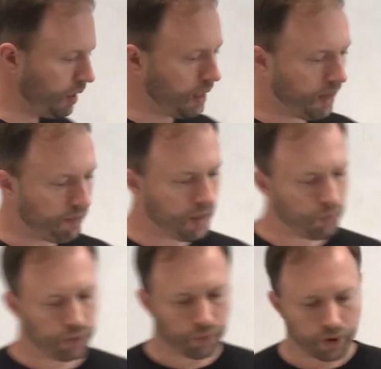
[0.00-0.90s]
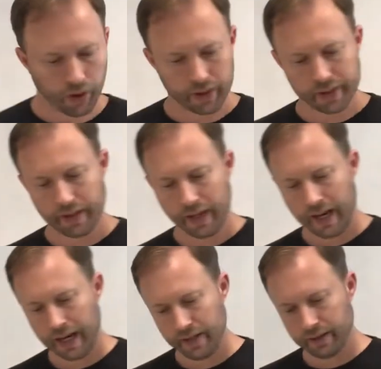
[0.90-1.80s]
And then with regards to the
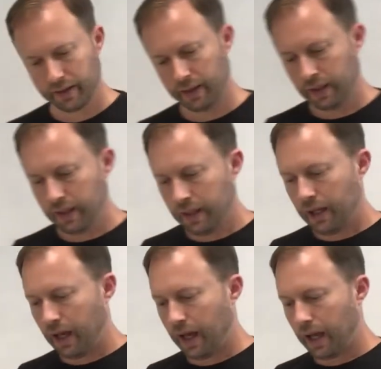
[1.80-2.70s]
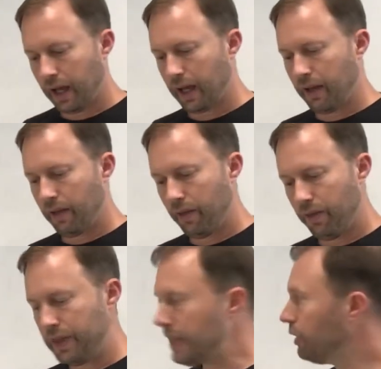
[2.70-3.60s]
height,
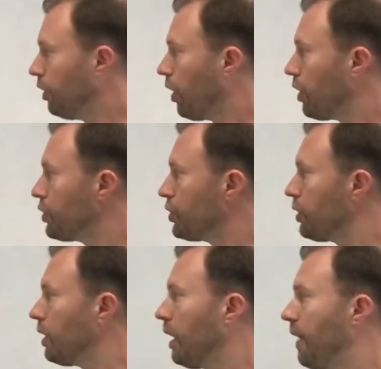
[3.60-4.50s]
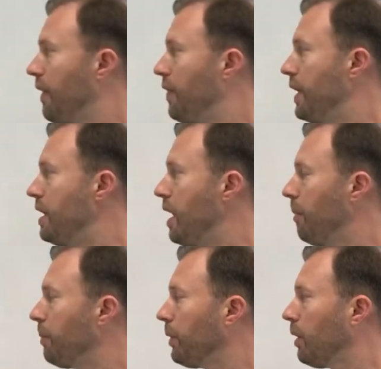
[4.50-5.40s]
the larger the
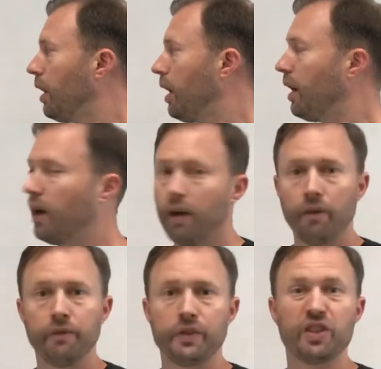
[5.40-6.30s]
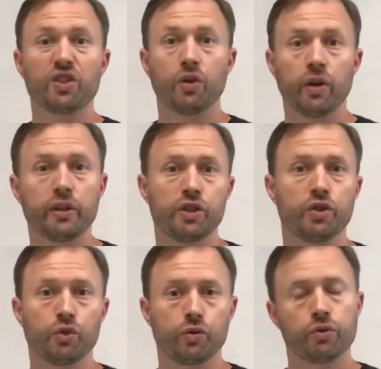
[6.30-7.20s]
number of discouraged
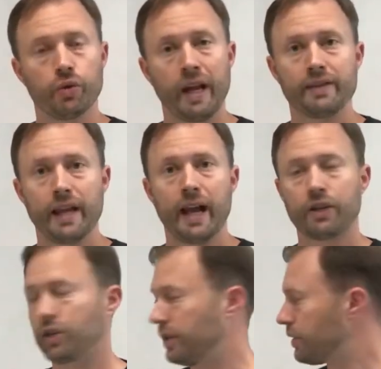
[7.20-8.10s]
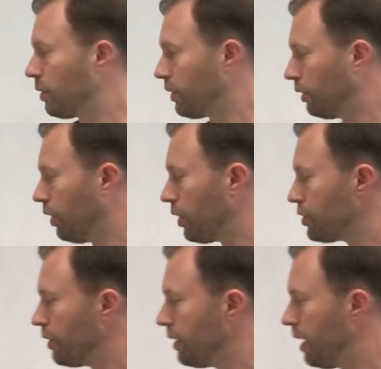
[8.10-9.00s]
transactions, or the
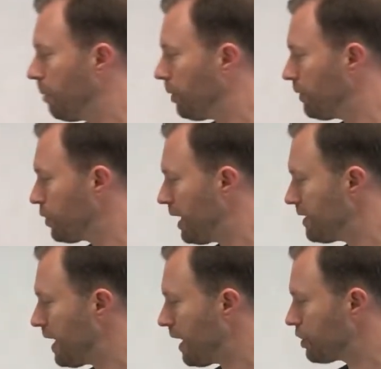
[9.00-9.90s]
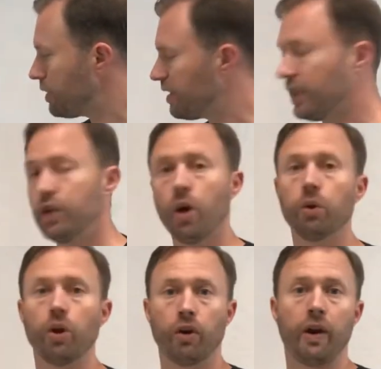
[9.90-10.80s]
larger the number of transactions that no
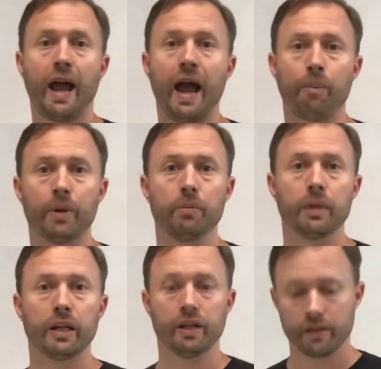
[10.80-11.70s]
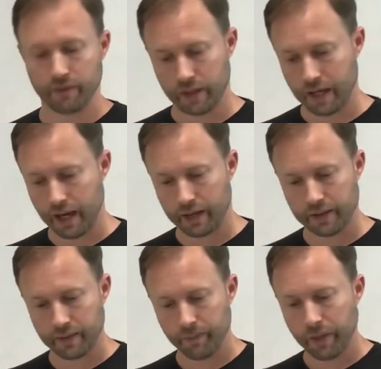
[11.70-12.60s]
longer happen because of the tax,
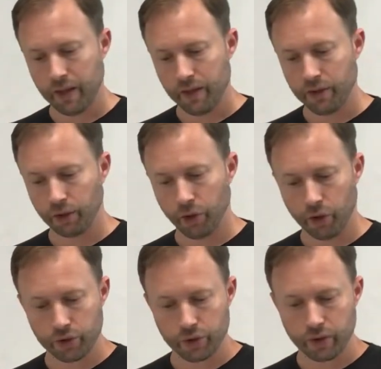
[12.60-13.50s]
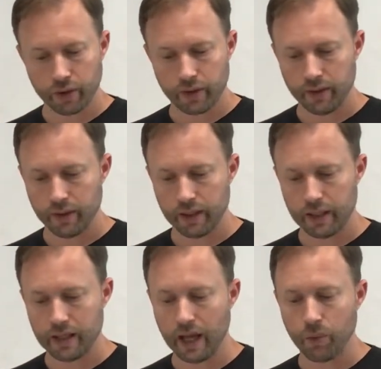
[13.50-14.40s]
the larger the
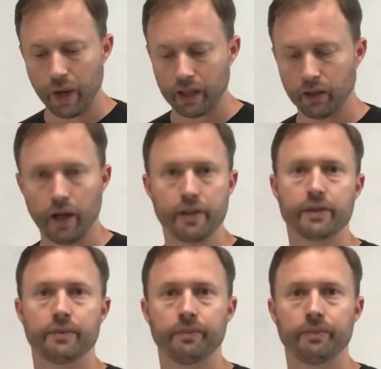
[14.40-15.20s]
deadweight loss.